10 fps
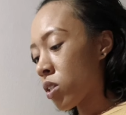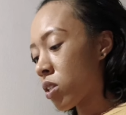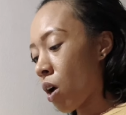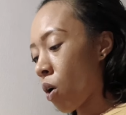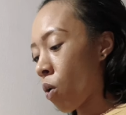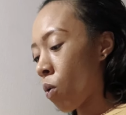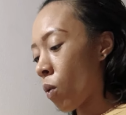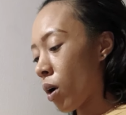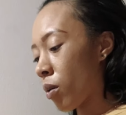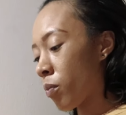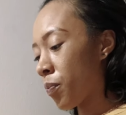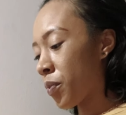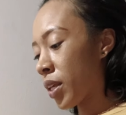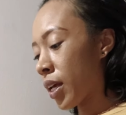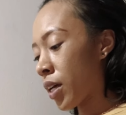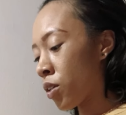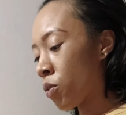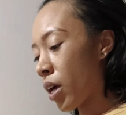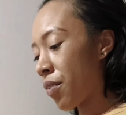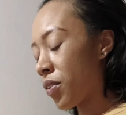So, yeah, you
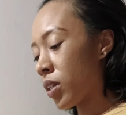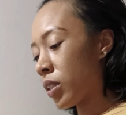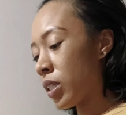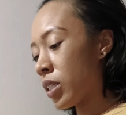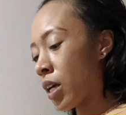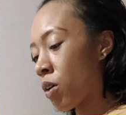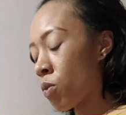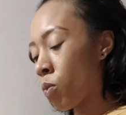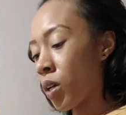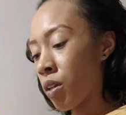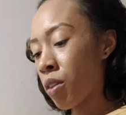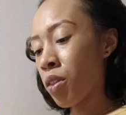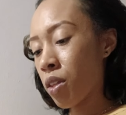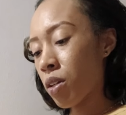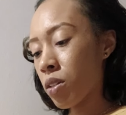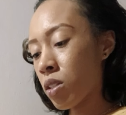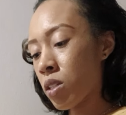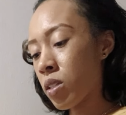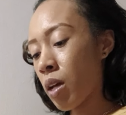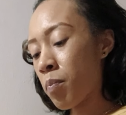definitely dealt with
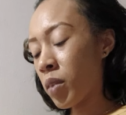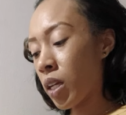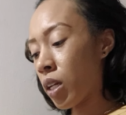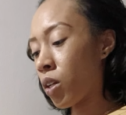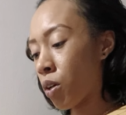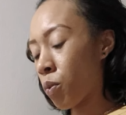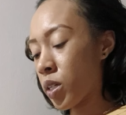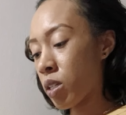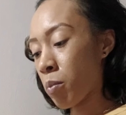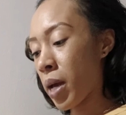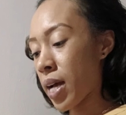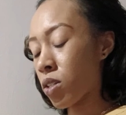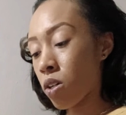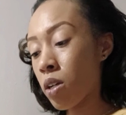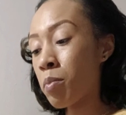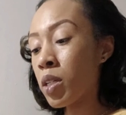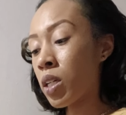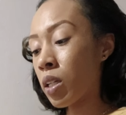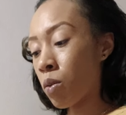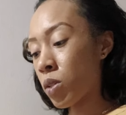something in your recent past, or could be
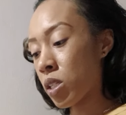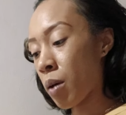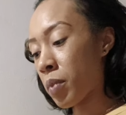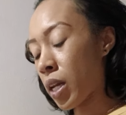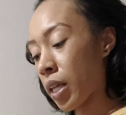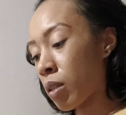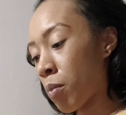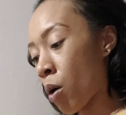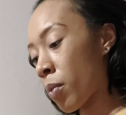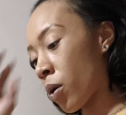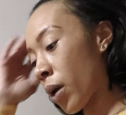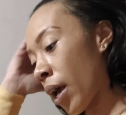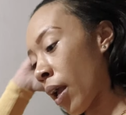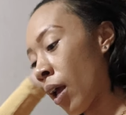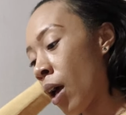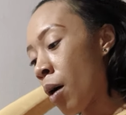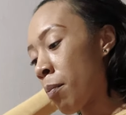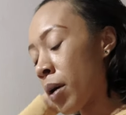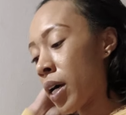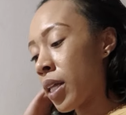dealing with something at the moment, okay?
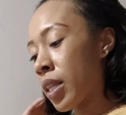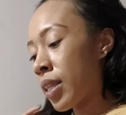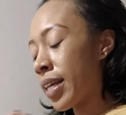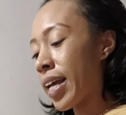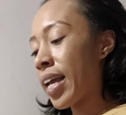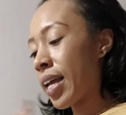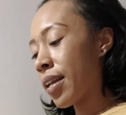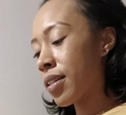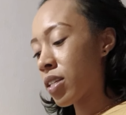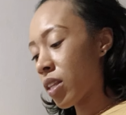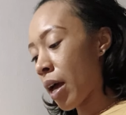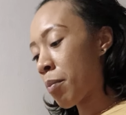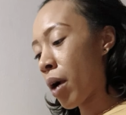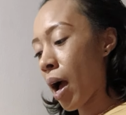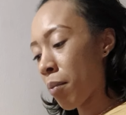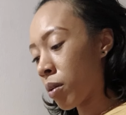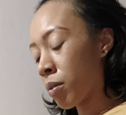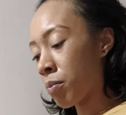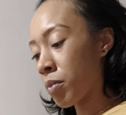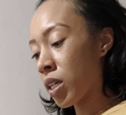But the end to that
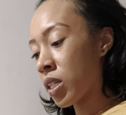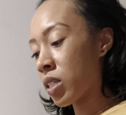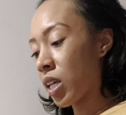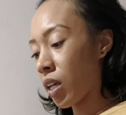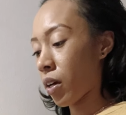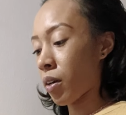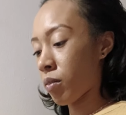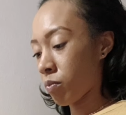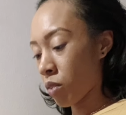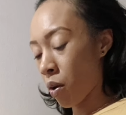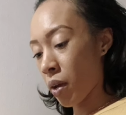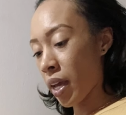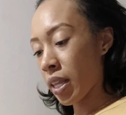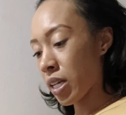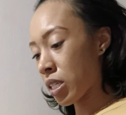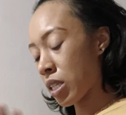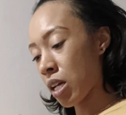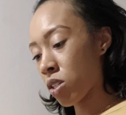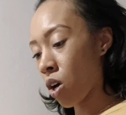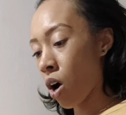problem is here, okay?
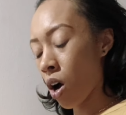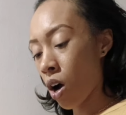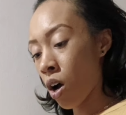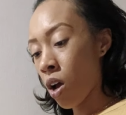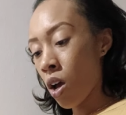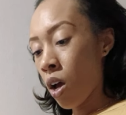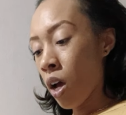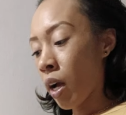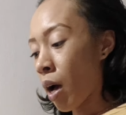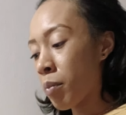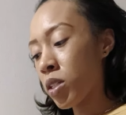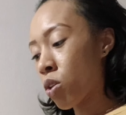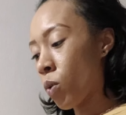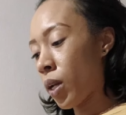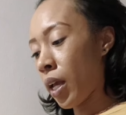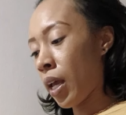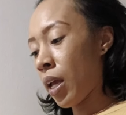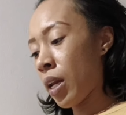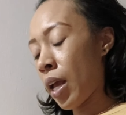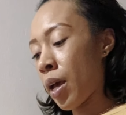That's all coming to an
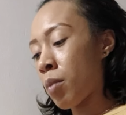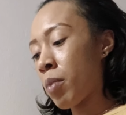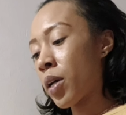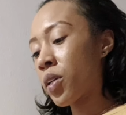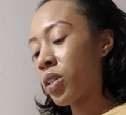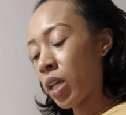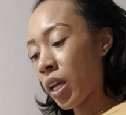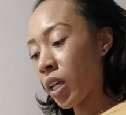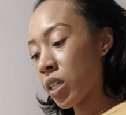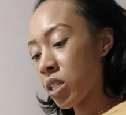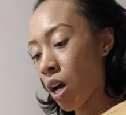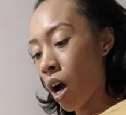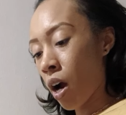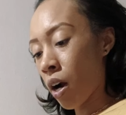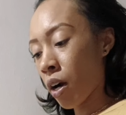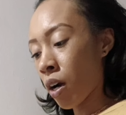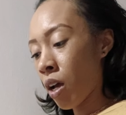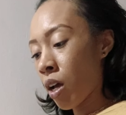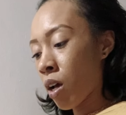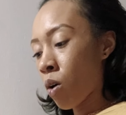end, and better things are
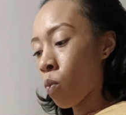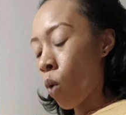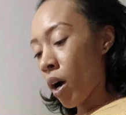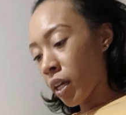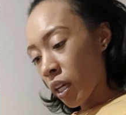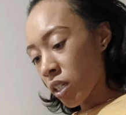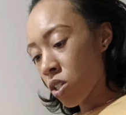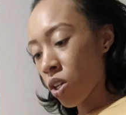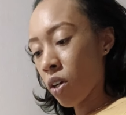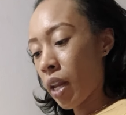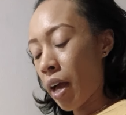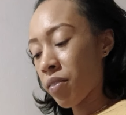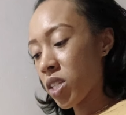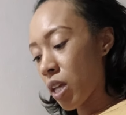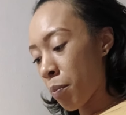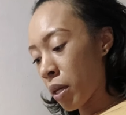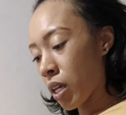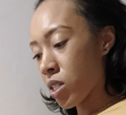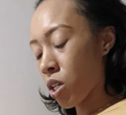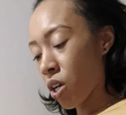walking into your life, stepping
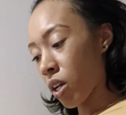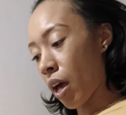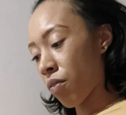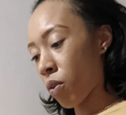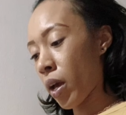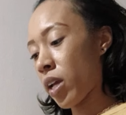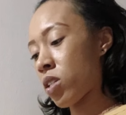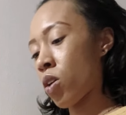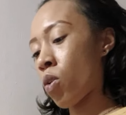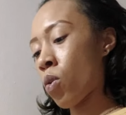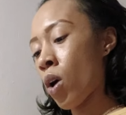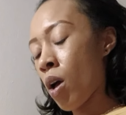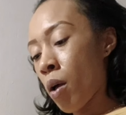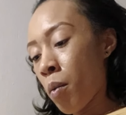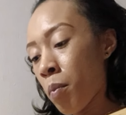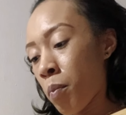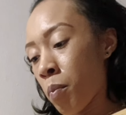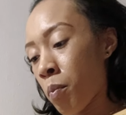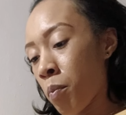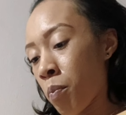into your life, okay? So
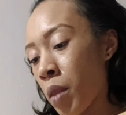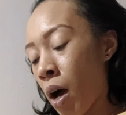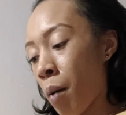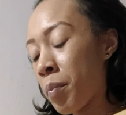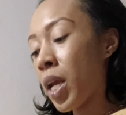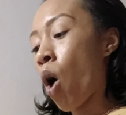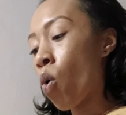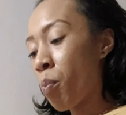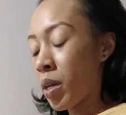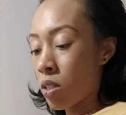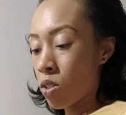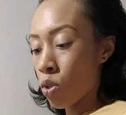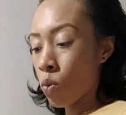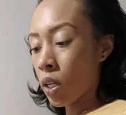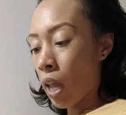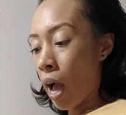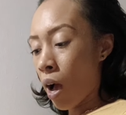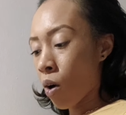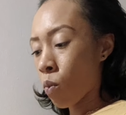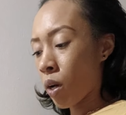be open to
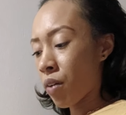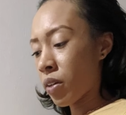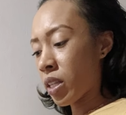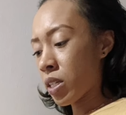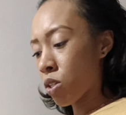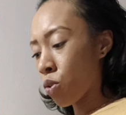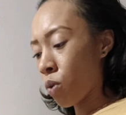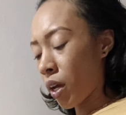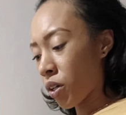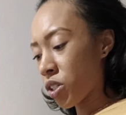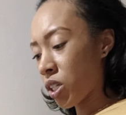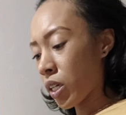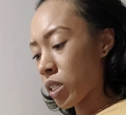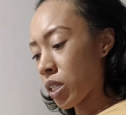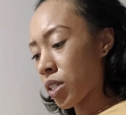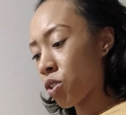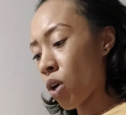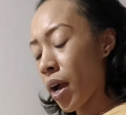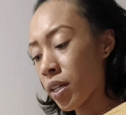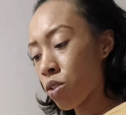allow whatever this new energy is that's
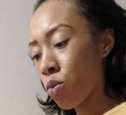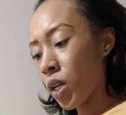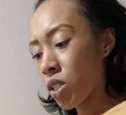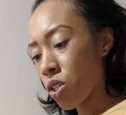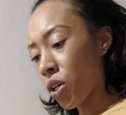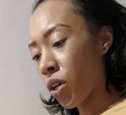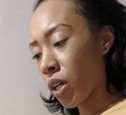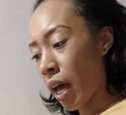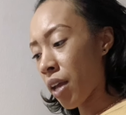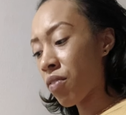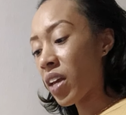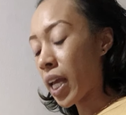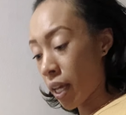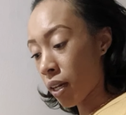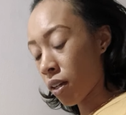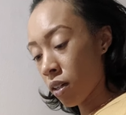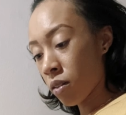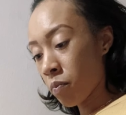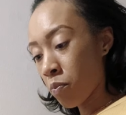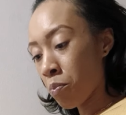trying to enter your life in.
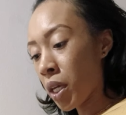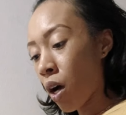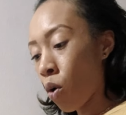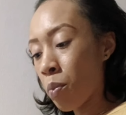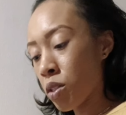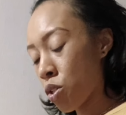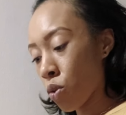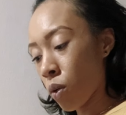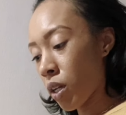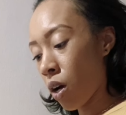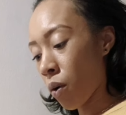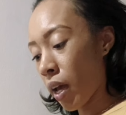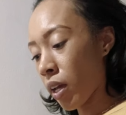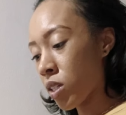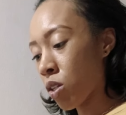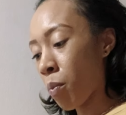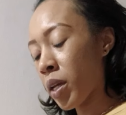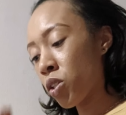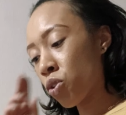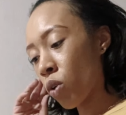Be open to it, okay? So
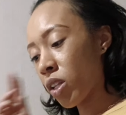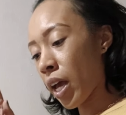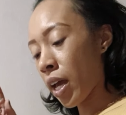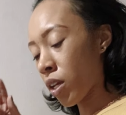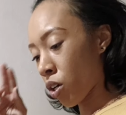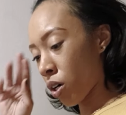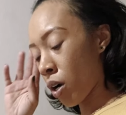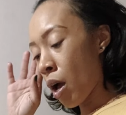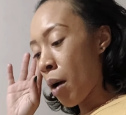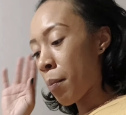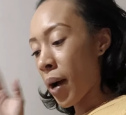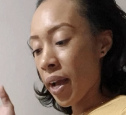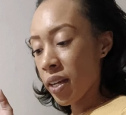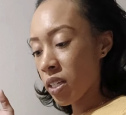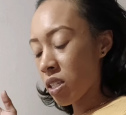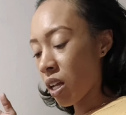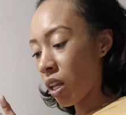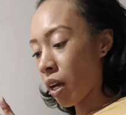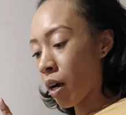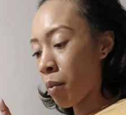make sure that your mind is
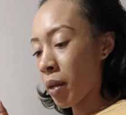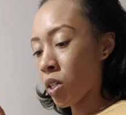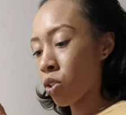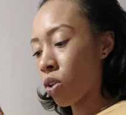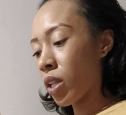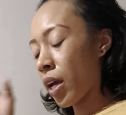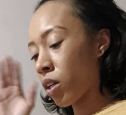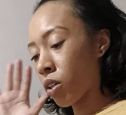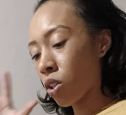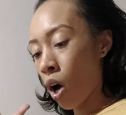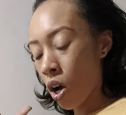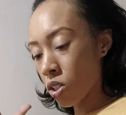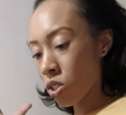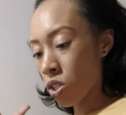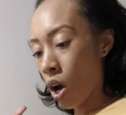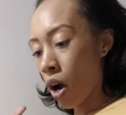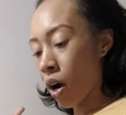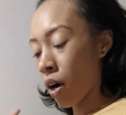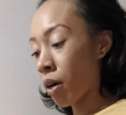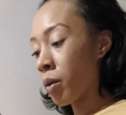clear. Make sure that your thoughts
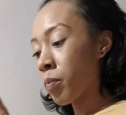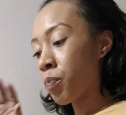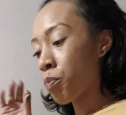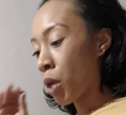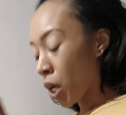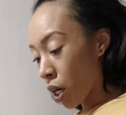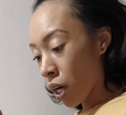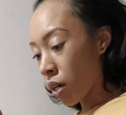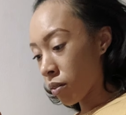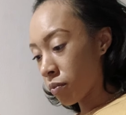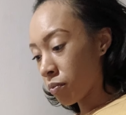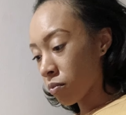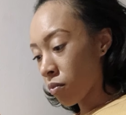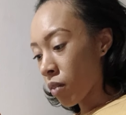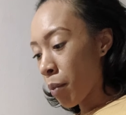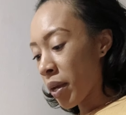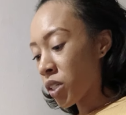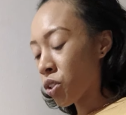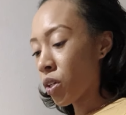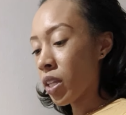are pure. Make
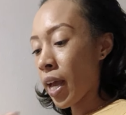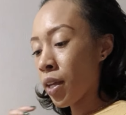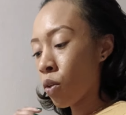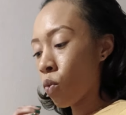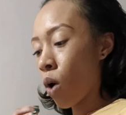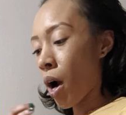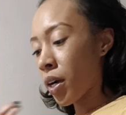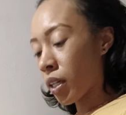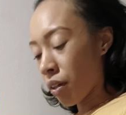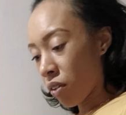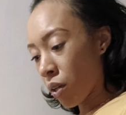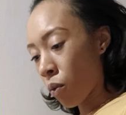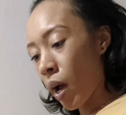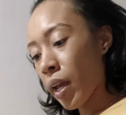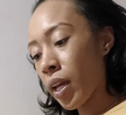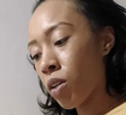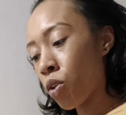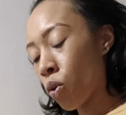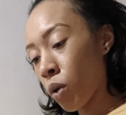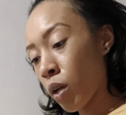sure that you are living right and
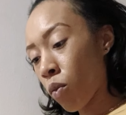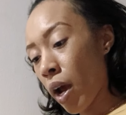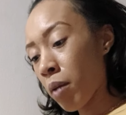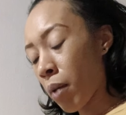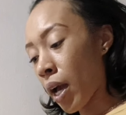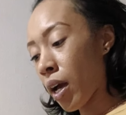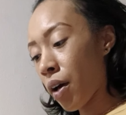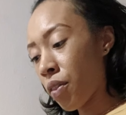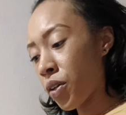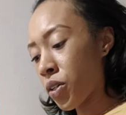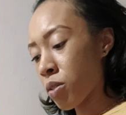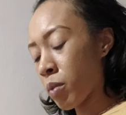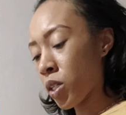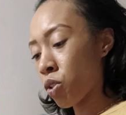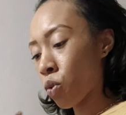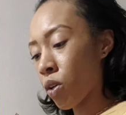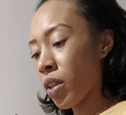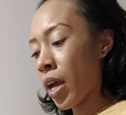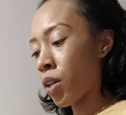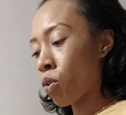doing right by others. Make sure
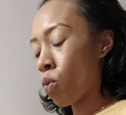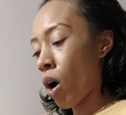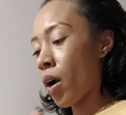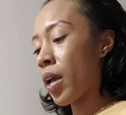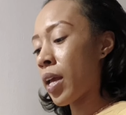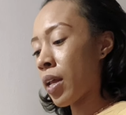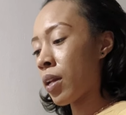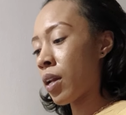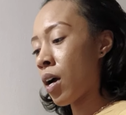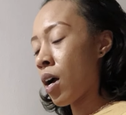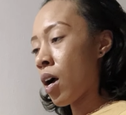that you are in